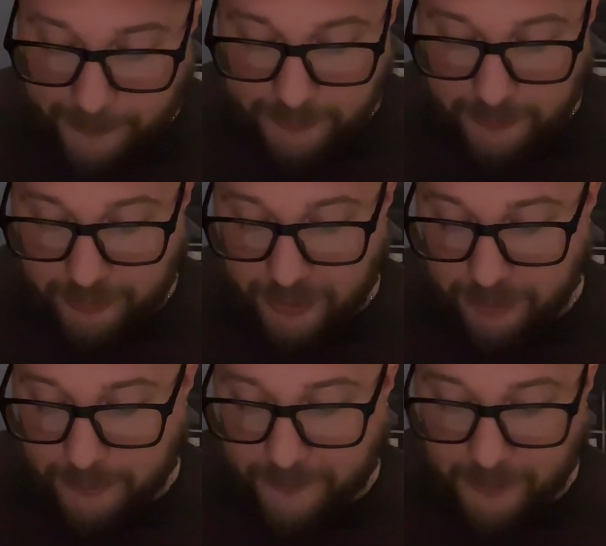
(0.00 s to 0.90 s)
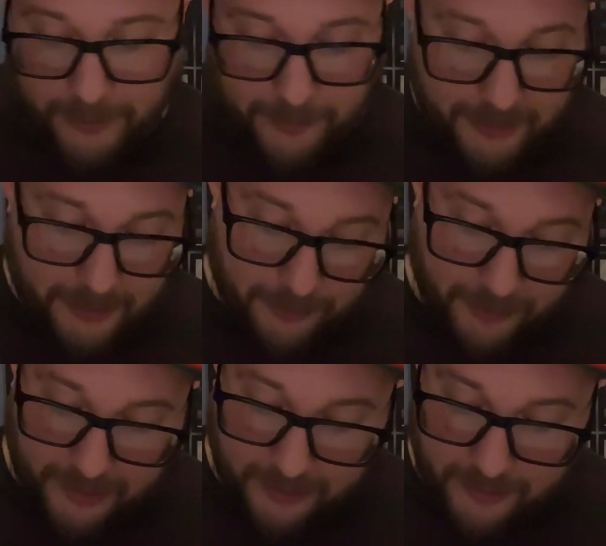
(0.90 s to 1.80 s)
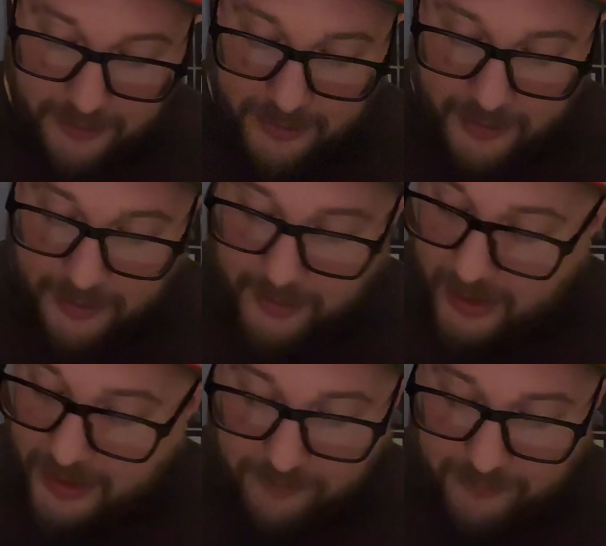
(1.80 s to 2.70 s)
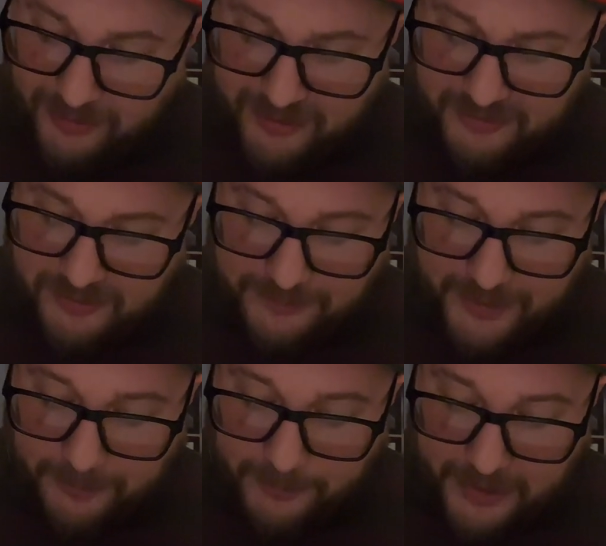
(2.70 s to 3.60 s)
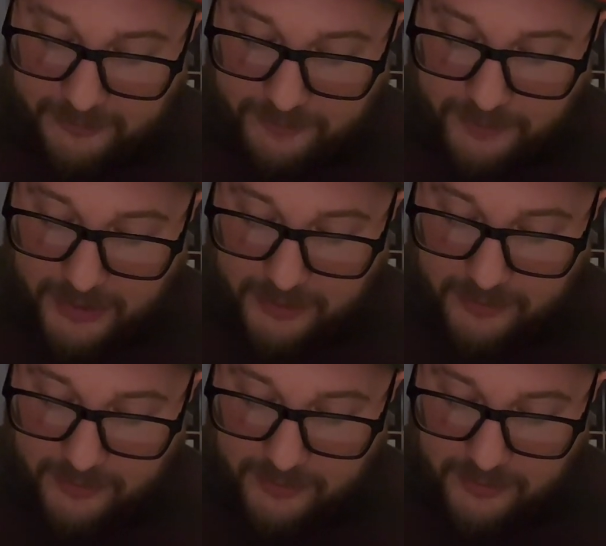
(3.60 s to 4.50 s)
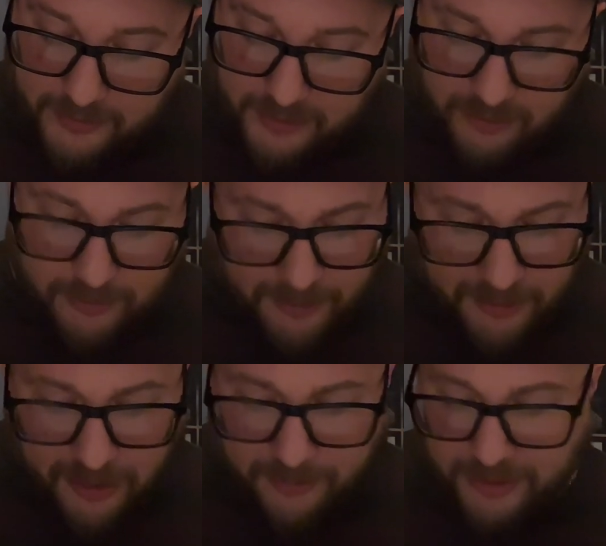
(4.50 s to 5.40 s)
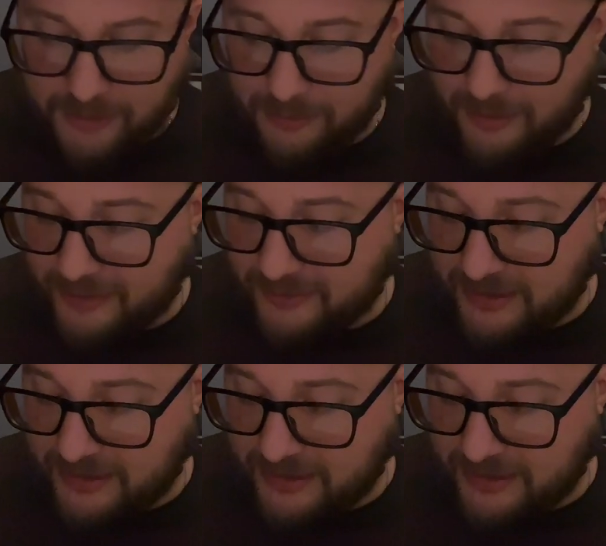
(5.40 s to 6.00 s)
like people do in church before they begin praying. I didn't realize his father passed away. I remember coming here a